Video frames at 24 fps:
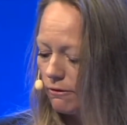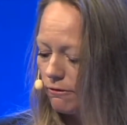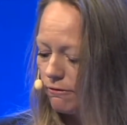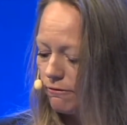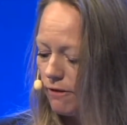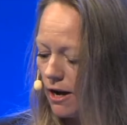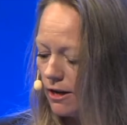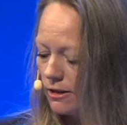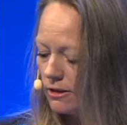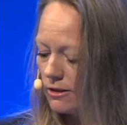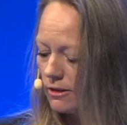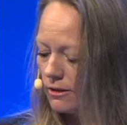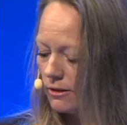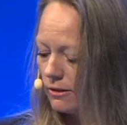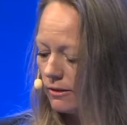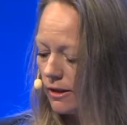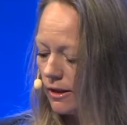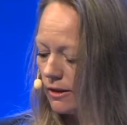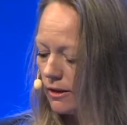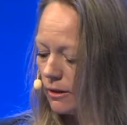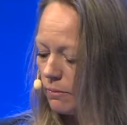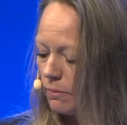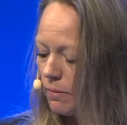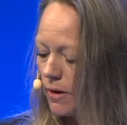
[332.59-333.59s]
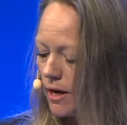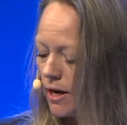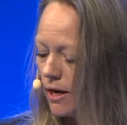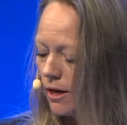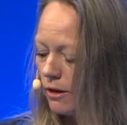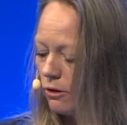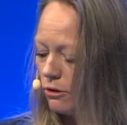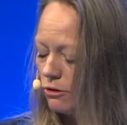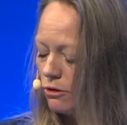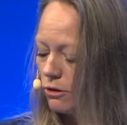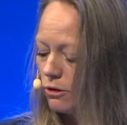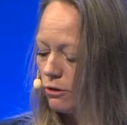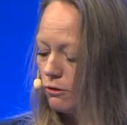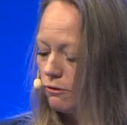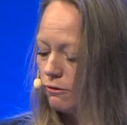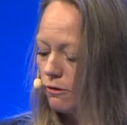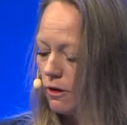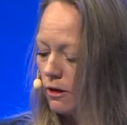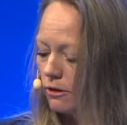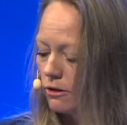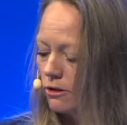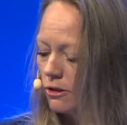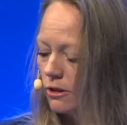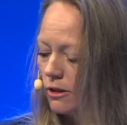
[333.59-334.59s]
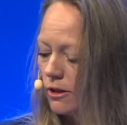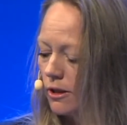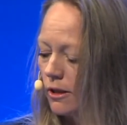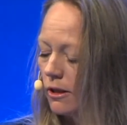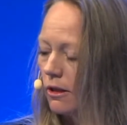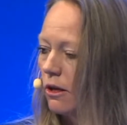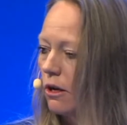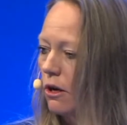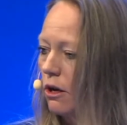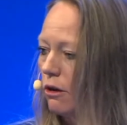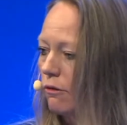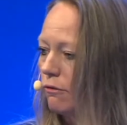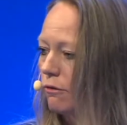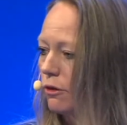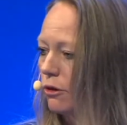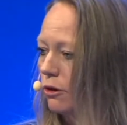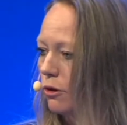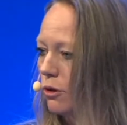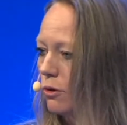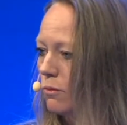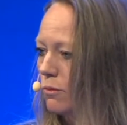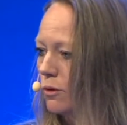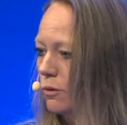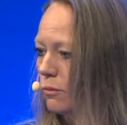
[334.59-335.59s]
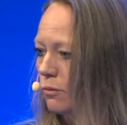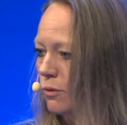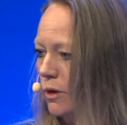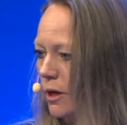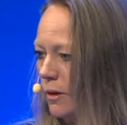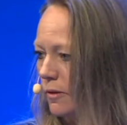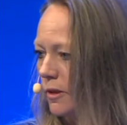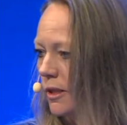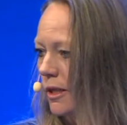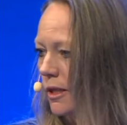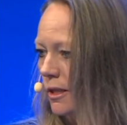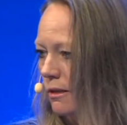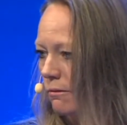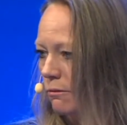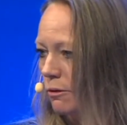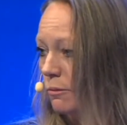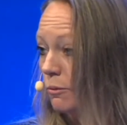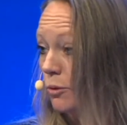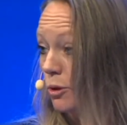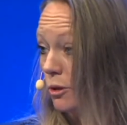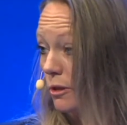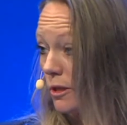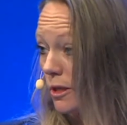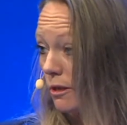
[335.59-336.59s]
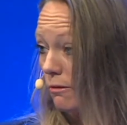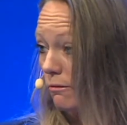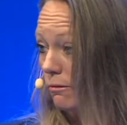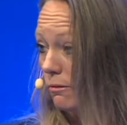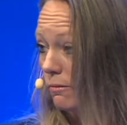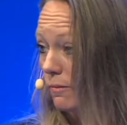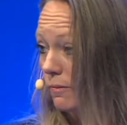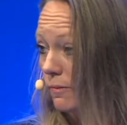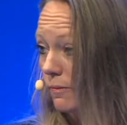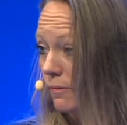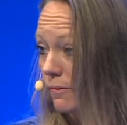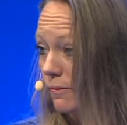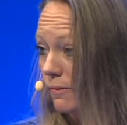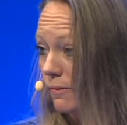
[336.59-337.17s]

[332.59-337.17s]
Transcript: faster than the biological functioning of the human brain can even perceive.